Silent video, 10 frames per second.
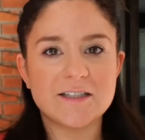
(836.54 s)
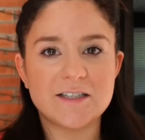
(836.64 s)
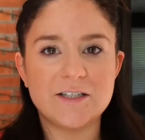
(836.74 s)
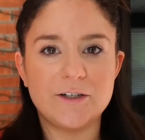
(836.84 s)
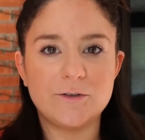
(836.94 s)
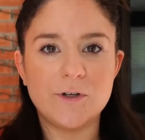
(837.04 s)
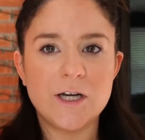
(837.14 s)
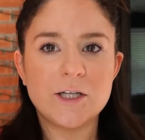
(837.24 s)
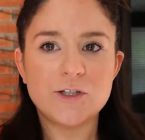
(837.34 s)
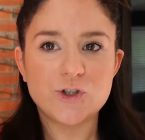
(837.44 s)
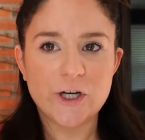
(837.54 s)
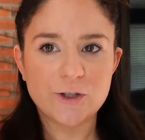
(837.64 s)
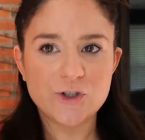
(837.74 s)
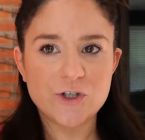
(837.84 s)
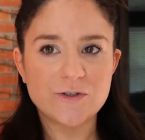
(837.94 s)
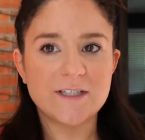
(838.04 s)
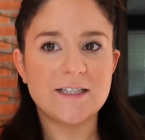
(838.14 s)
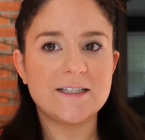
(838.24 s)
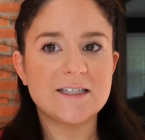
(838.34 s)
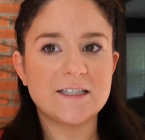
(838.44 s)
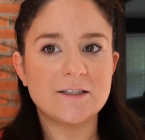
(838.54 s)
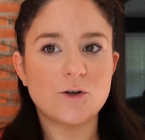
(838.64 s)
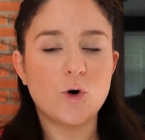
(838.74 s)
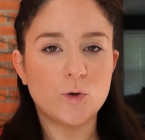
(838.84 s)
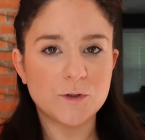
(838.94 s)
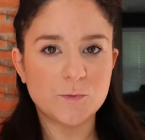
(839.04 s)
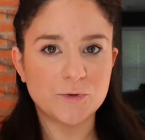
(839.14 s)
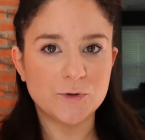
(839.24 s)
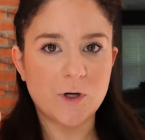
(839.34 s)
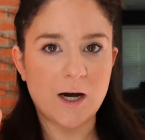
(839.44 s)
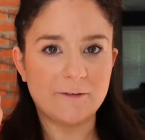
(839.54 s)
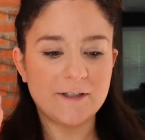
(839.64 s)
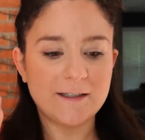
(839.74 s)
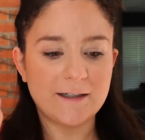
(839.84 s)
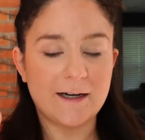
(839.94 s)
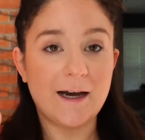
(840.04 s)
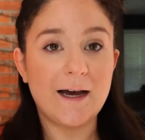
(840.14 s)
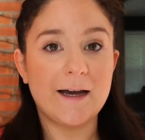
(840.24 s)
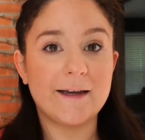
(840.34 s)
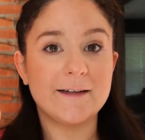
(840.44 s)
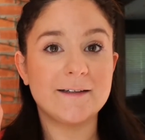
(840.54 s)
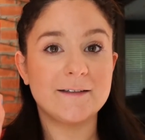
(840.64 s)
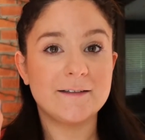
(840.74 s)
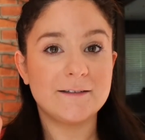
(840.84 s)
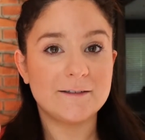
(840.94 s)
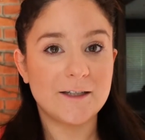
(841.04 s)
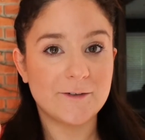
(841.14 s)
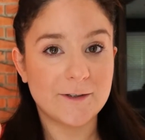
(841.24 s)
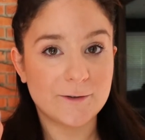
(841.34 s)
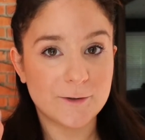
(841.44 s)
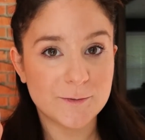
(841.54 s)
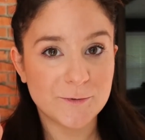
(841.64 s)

is new. Trader Joe's instant cold brew coffee. I love a good cold